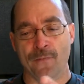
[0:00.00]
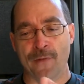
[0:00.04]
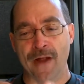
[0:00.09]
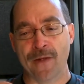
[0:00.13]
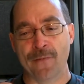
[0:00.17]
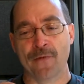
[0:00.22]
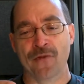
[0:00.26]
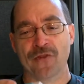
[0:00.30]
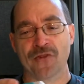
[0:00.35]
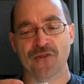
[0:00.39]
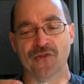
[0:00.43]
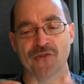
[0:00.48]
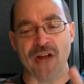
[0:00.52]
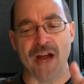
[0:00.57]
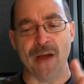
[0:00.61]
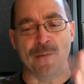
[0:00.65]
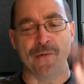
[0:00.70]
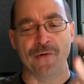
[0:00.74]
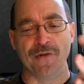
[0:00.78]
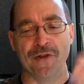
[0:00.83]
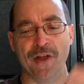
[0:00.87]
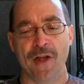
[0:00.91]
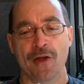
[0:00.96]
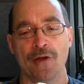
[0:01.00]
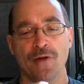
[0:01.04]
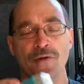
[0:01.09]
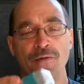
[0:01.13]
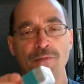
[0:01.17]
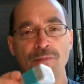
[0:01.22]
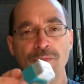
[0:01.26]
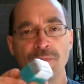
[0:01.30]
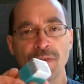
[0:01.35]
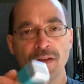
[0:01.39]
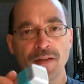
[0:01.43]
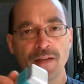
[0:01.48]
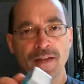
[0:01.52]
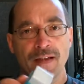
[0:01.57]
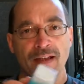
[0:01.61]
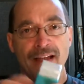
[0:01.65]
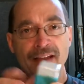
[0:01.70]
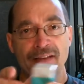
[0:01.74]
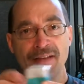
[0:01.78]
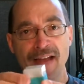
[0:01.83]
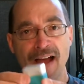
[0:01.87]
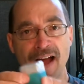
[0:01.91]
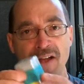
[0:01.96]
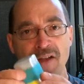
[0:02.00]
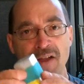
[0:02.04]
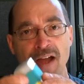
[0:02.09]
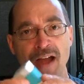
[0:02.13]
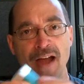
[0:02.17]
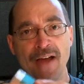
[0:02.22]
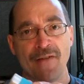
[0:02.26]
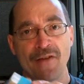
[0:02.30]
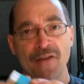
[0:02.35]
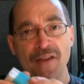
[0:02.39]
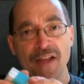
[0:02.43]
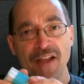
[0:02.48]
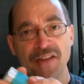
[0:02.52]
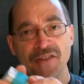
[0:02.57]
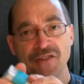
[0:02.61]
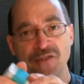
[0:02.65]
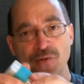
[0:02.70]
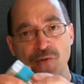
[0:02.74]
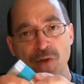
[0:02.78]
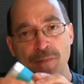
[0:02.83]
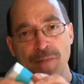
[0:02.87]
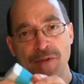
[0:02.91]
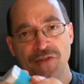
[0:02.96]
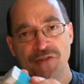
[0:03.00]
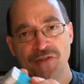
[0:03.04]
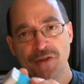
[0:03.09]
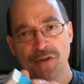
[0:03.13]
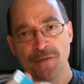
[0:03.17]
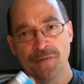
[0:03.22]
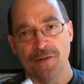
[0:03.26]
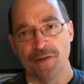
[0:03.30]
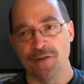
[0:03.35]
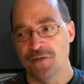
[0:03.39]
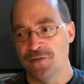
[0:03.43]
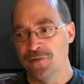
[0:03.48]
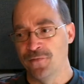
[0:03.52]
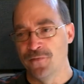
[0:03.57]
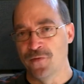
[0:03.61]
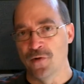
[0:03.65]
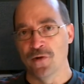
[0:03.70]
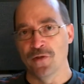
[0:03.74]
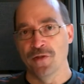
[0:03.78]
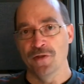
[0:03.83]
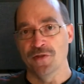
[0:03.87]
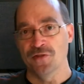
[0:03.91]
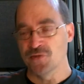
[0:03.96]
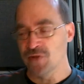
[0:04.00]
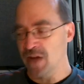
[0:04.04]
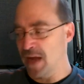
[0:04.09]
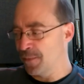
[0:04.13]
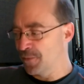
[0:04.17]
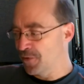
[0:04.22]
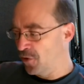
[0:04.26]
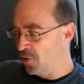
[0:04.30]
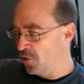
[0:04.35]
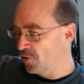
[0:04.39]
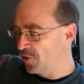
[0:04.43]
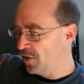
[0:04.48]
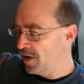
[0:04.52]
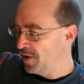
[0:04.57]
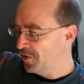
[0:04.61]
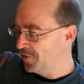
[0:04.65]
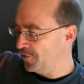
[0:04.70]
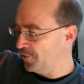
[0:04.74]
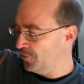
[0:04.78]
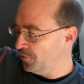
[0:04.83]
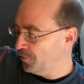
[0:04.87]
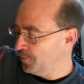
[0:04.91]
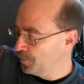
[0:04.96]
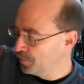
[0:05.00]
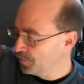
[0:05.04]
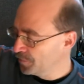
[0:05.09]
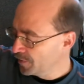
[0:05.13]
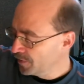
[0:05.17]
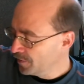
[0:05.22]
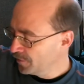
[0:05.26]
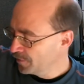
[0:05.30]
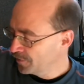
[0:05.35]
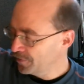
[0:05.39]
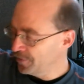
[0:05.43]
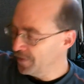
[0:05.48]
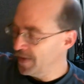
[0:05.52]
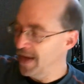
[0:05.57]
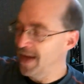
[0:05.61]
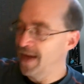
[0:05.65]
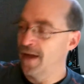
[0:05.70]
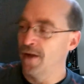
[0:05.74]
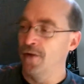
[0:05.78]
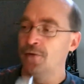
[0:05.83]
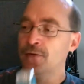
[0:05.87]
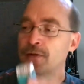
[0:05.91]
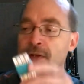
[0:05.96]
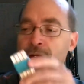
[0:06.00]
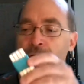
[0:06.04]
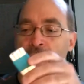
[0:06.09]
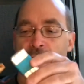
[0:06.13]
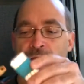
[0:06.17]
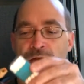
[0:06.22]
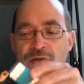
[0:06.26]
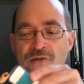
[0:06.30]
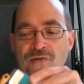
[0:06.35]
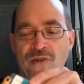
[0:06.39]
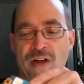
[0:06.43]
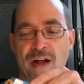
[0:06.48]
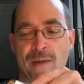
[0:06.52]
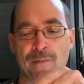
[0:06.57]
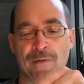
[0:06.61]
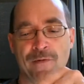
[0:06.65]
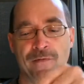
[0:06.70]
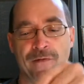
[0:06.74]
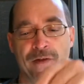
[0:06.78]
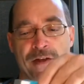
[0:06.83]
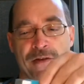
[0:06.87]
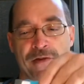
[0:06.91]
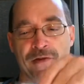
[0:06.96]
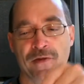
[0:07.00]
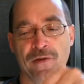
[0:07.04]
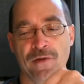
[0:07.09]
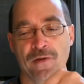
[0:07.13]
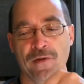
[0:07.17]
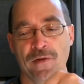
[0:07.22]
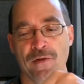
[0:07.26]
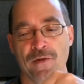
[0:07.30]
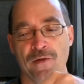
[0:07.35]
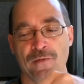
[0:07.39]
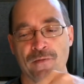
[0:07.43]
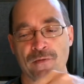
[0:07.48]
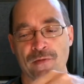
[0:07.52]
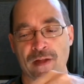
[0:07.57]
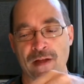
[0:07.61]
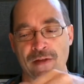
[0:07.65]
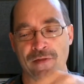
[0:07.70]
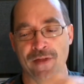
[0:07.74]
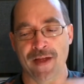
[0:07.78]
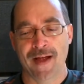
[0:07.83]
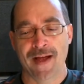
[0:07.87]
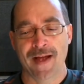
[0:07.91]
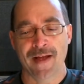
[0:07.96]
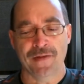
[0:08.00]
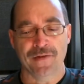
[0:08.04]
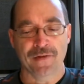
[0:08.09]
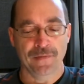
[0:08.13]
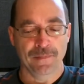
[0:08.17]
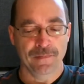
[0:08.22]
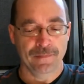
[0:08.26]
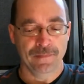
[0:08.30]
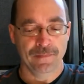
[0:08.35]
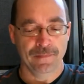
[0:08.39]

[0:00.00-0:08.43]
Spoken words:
right where the strap would go, and now you have a nice grippy surface for the strap to hold on to. So now the strap would fit like that,